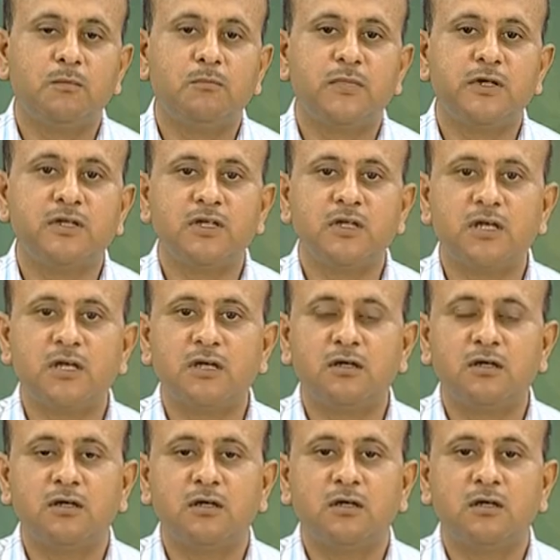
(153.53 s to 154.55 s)
but there are
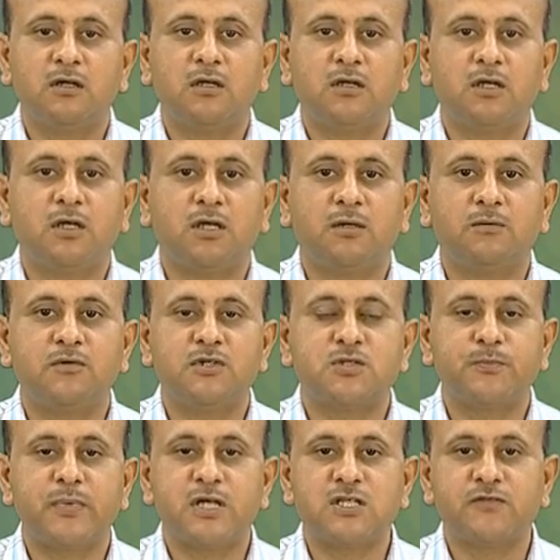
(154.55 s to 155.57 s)
uh,
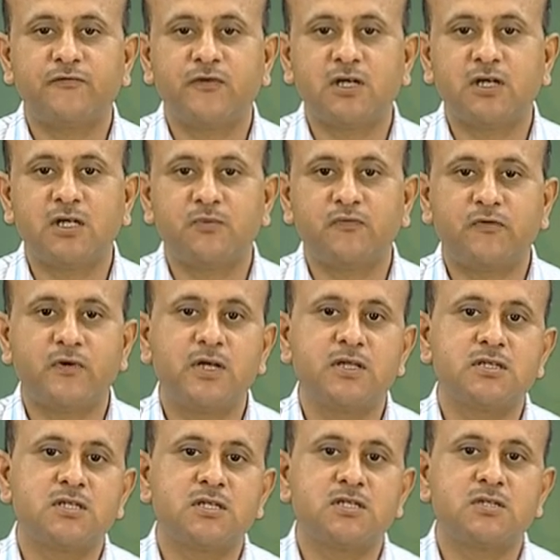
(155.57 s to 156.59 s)
specific
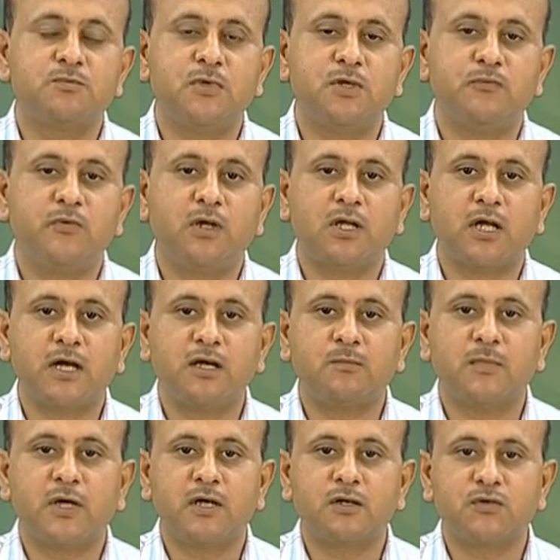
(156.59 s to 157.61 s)
differences between light
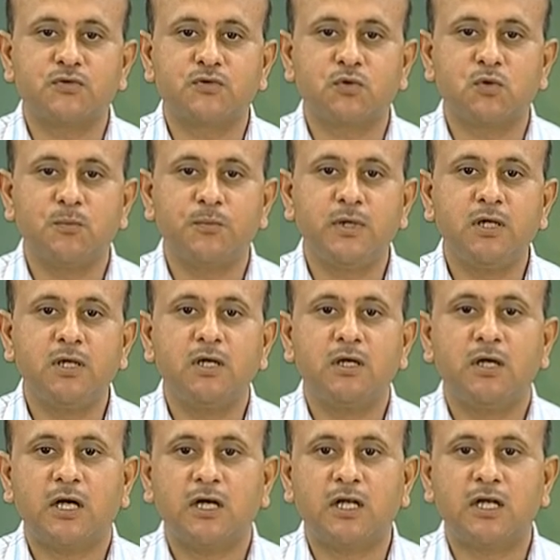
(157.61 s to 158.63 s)
microscopy
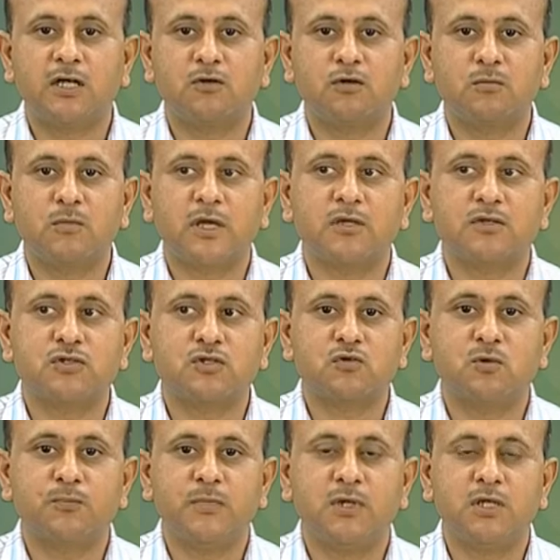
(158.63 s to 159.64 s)
and electron
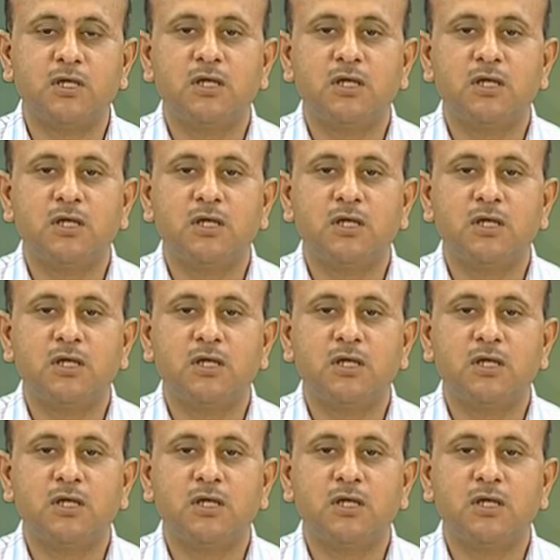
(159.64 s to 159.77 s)
microscopy.